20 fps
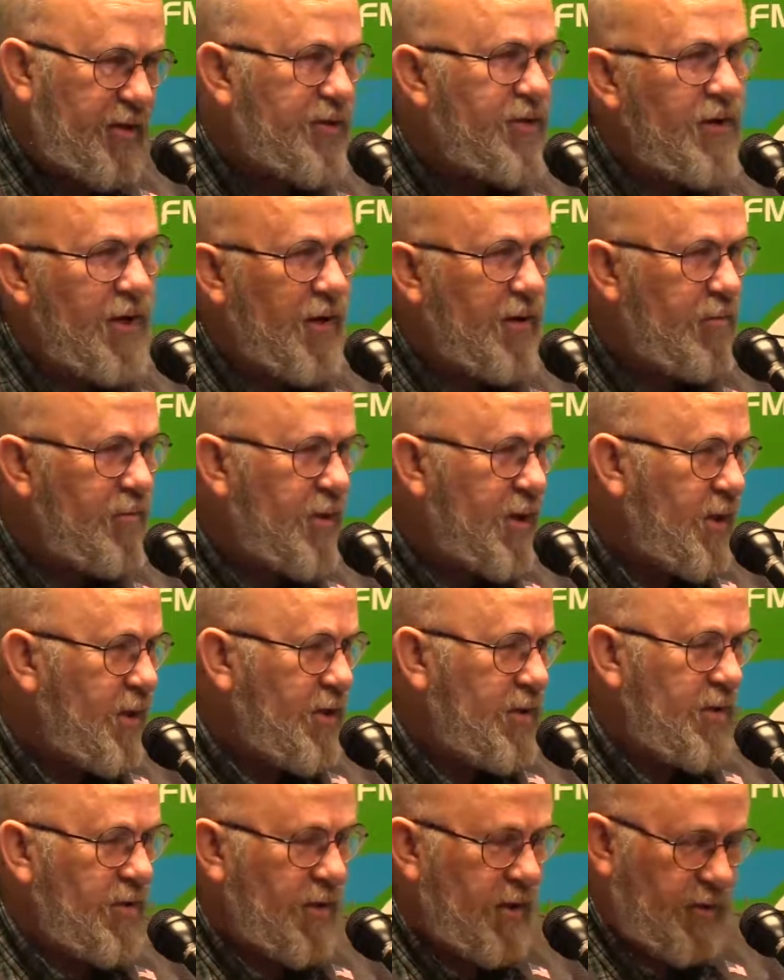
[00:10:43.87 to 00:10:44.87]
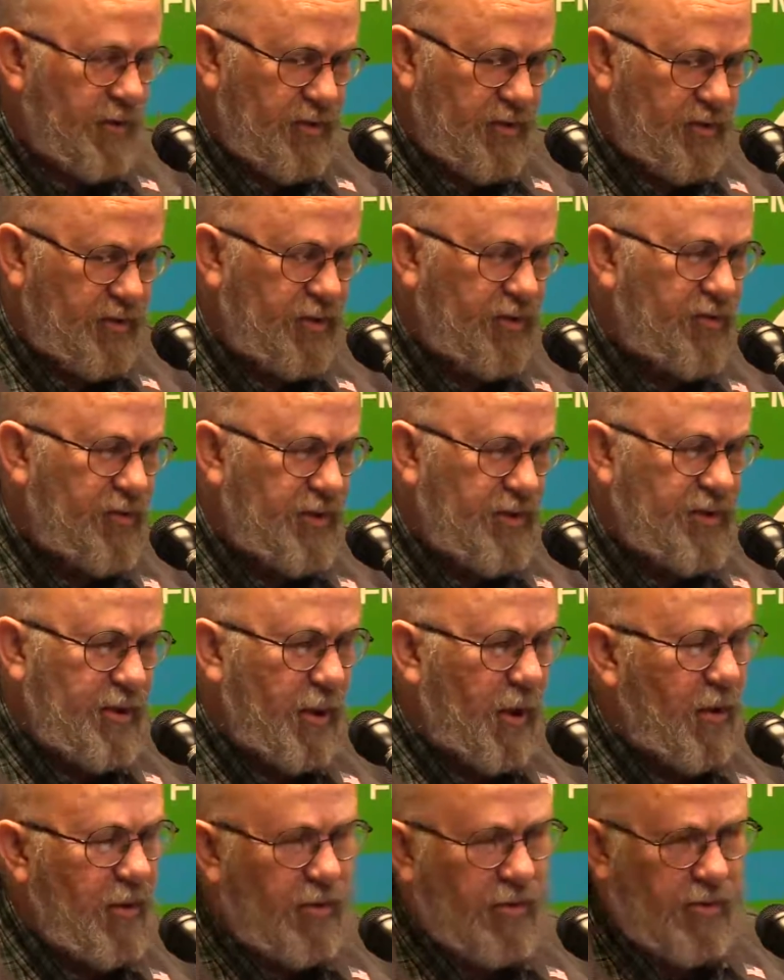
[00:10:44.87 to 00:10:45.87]
of time. You know, and the students
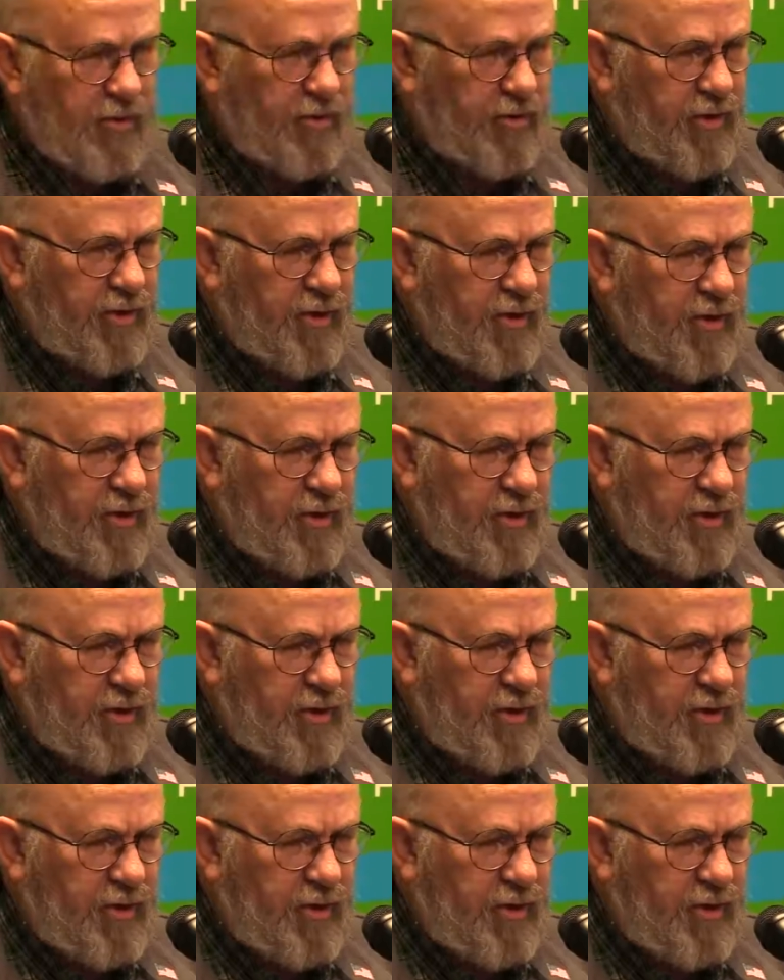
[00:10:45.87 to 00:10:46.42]
learn.